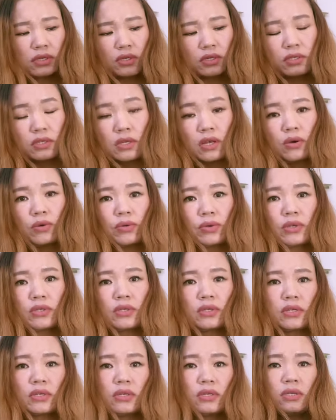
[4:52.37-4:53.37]
is how
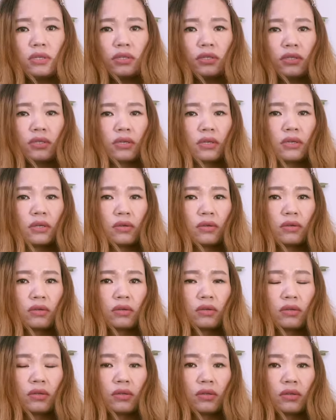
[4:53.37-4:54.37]
it is
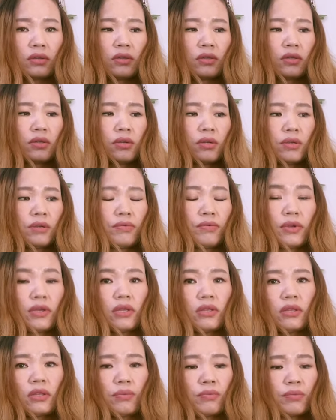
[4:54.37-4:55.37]

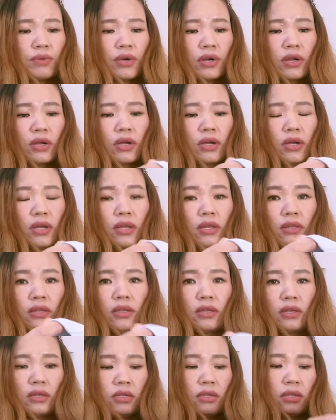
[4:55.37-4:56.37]
inner bra and
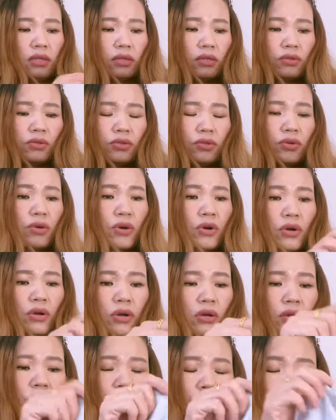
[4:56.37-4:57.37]
then the
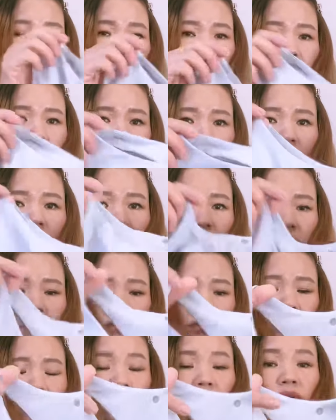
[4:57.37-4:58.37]
top
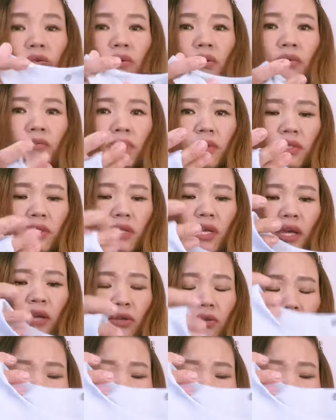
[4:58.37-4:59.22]
it's kind of a tank